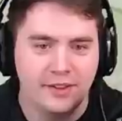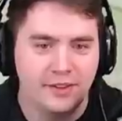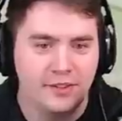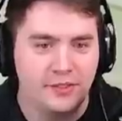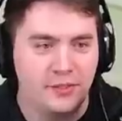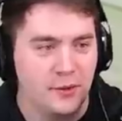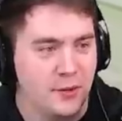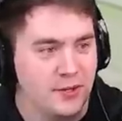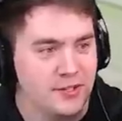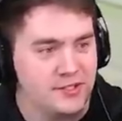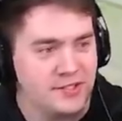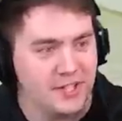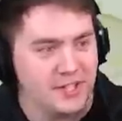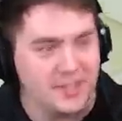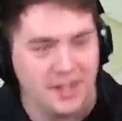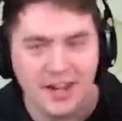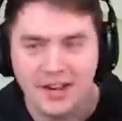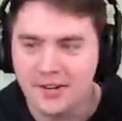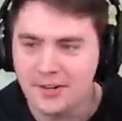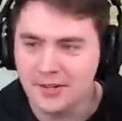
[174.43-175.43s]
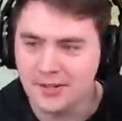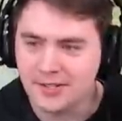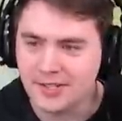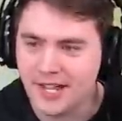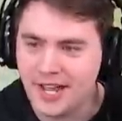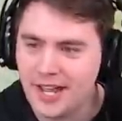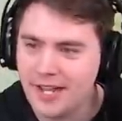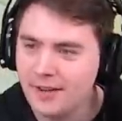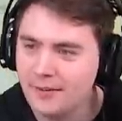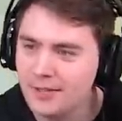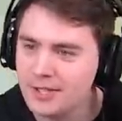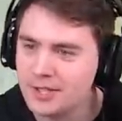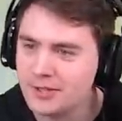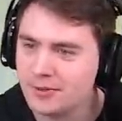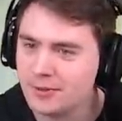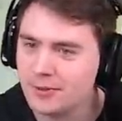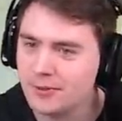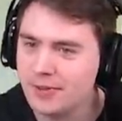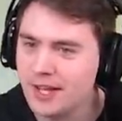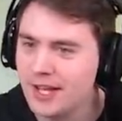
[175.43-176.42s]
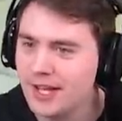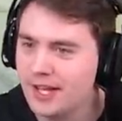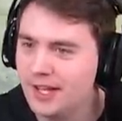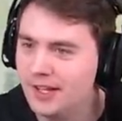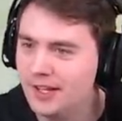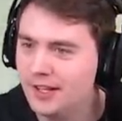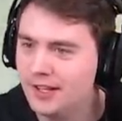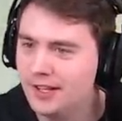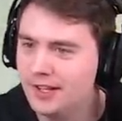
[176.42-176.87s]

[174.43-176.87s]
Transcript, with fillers: 1300 damage from that?